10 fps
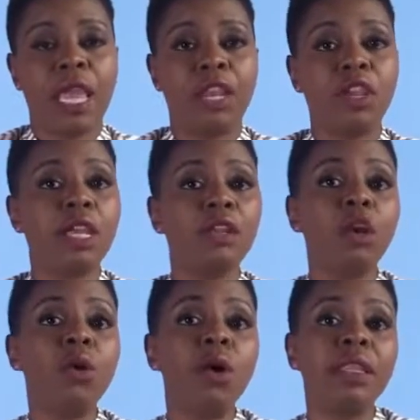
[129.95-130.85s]
And you can
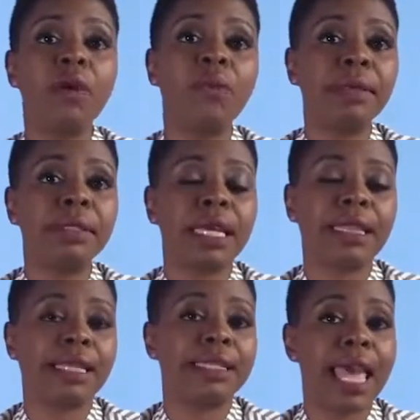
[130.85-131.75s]
go on their
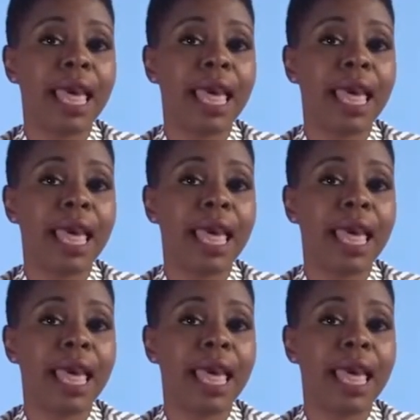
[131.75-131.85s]
website, that's